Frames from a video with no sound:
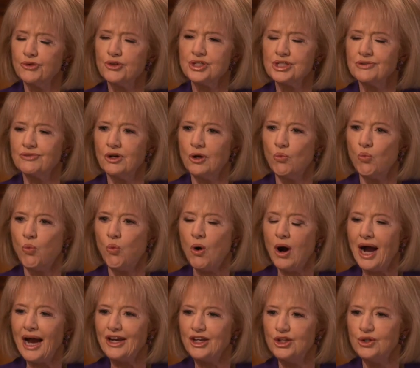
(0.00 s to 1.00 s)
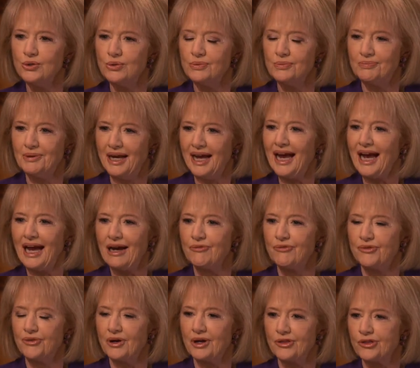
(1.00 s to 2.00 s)
first of all, why do you
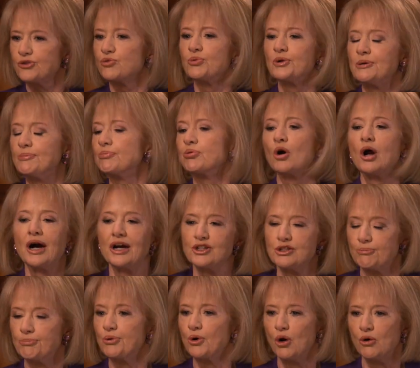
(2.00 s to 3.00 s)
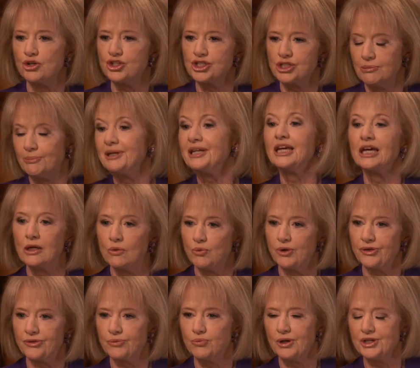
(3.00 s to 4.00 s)
have a three-pronged approach to begin with?